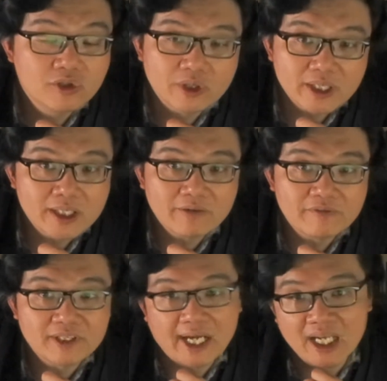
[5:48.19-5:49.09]
good enough
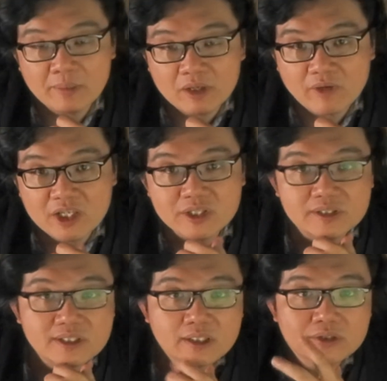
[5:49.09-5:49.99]
dynamic range and
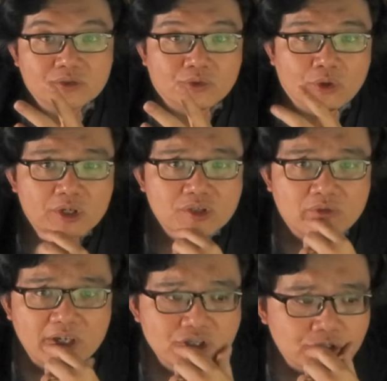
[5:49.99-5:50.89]
signal to noise
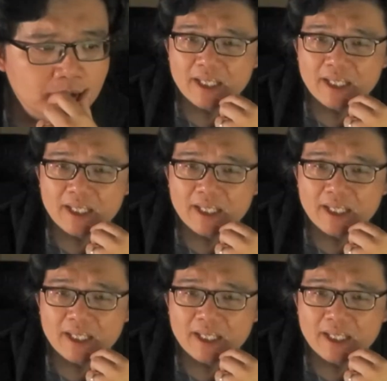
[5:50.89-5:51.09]
ratio.